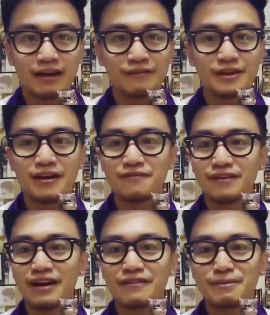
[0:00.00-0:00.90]

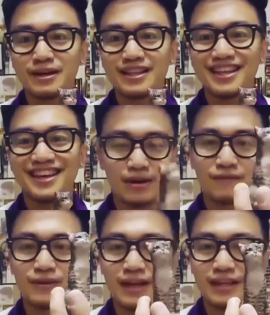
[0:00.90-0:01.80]
every month.
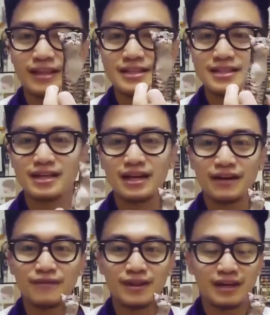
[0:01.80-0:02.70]
If you like this
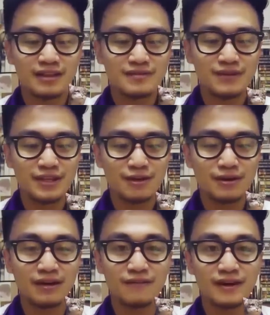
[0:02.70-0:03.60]
video,
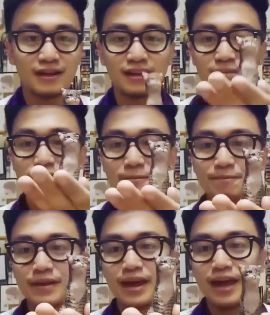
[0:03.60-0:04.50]
give it a thumbs up
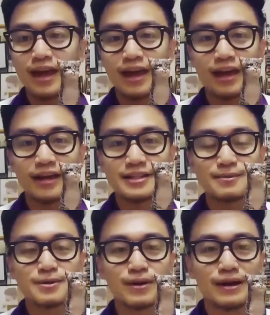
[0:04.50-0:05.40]
and
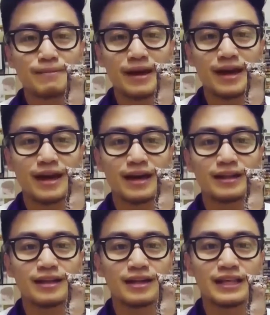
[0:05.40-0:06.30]
subscribe
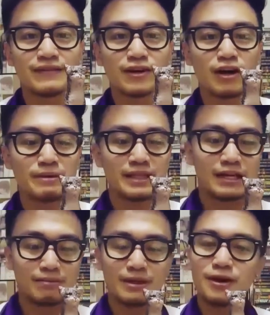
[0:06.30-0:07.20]
and leave a comment
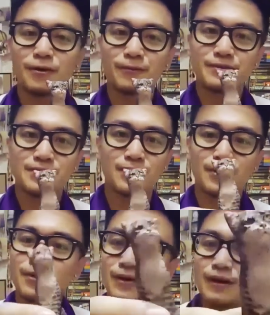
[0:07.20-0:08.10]
down below.
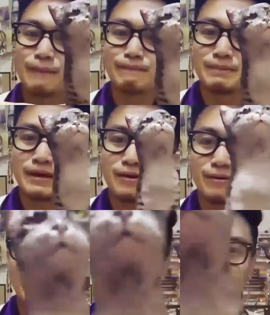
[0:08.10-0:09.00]
So,
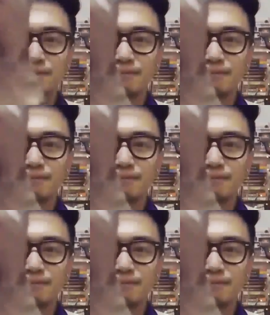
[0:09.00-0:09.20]
Mimeo out.